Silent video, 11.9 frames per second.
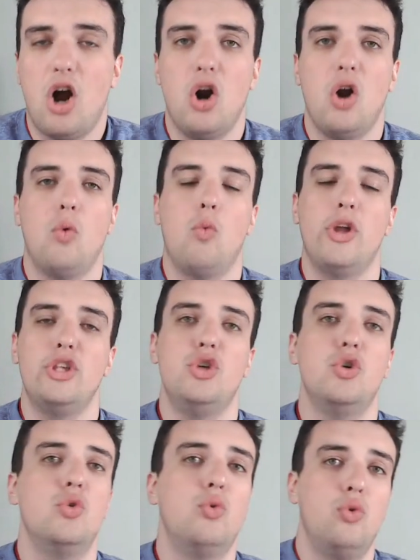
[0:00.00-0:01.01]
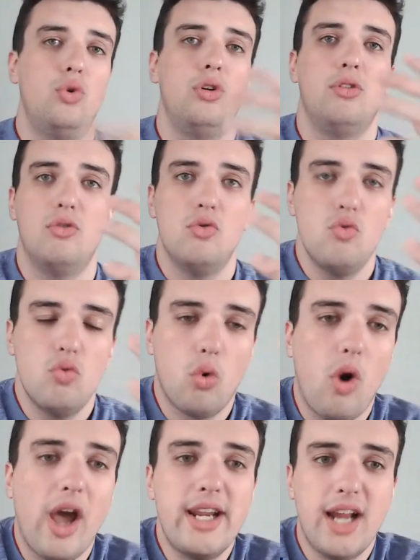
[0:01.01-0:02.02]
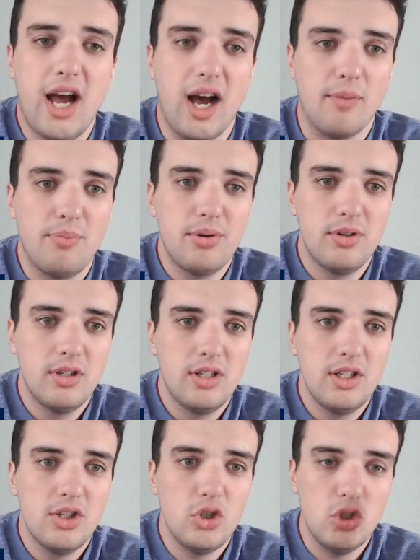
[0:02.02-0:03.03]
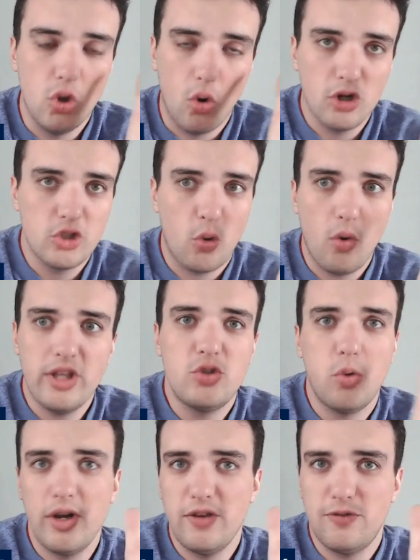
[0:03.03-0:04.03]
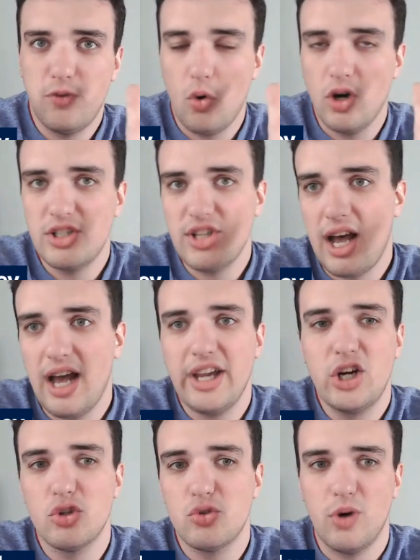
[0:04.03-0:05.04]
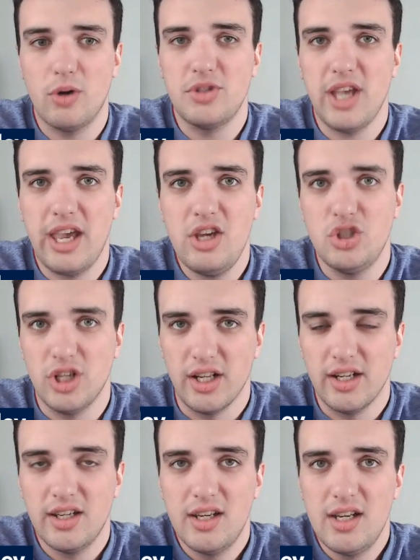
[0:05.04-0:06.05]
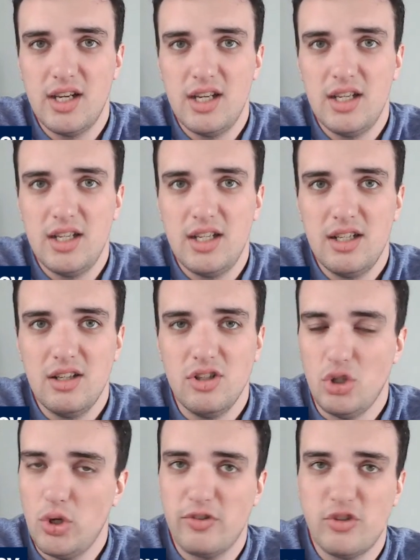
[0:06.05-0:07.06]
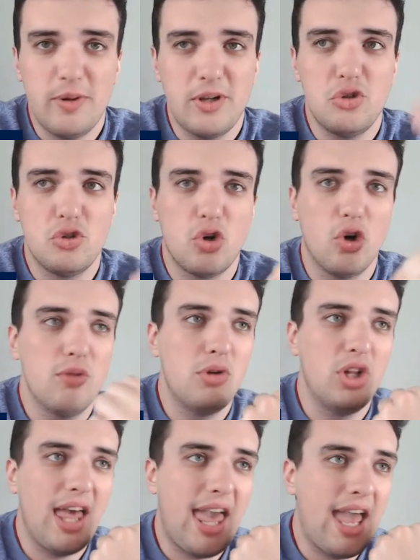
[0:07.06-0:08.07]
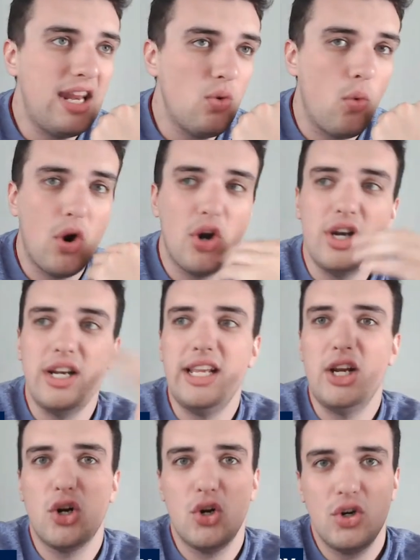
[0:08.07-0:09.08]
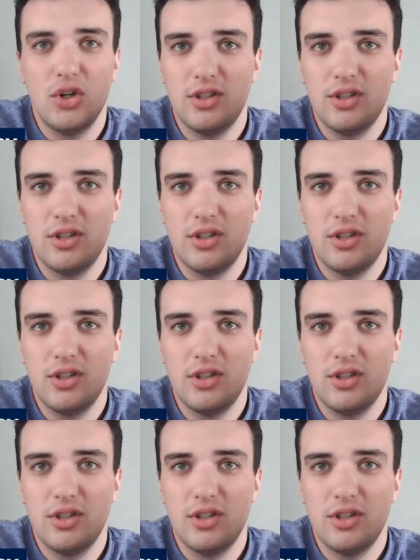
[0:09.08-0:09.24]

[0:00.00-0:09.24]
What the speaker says: When you write up your 2024 Tigers rotation, do you have Spencer Turnbull anywhere near